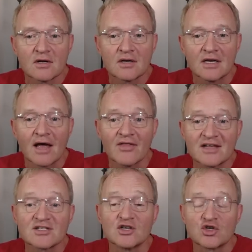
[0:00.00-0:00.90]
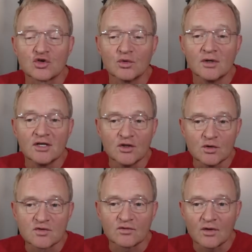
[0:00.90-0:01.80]
Now, that's a truly
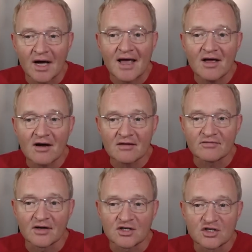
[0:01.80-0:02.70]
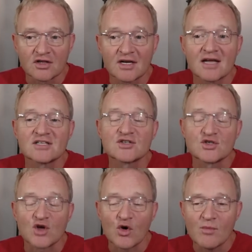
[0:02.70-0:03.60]
useful AI function that has
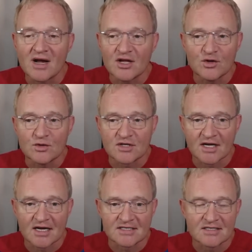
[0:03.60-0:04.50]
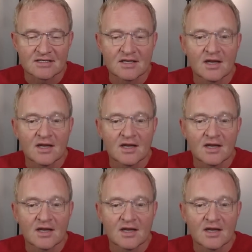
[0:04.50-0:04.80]
so many user cases.